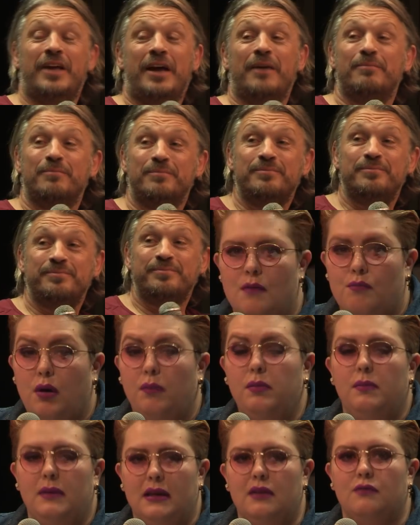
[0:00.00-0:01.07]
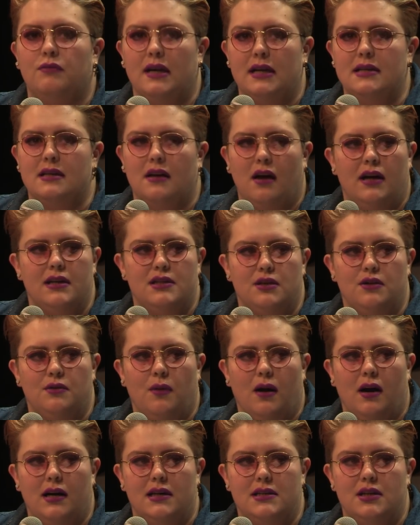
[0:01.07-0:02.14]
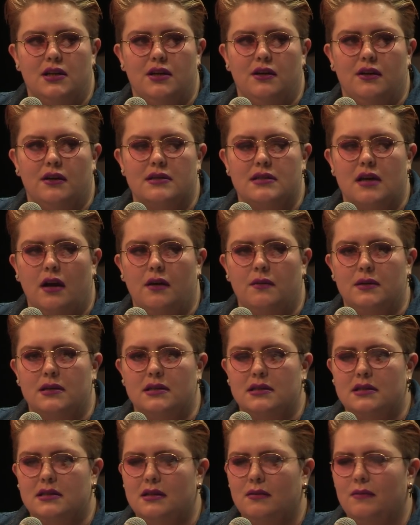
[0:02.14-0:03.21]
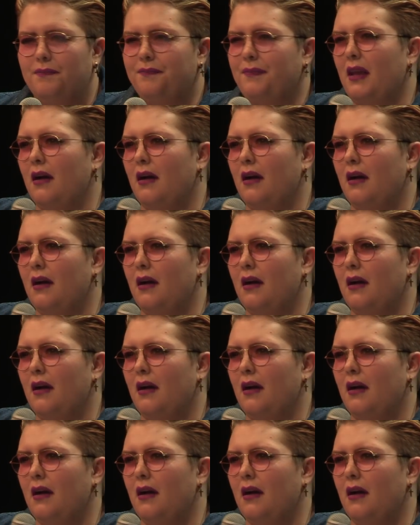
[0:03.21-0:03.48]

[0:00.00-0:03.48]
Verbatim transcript: Yeah. It's probably the reason I do what I do because I was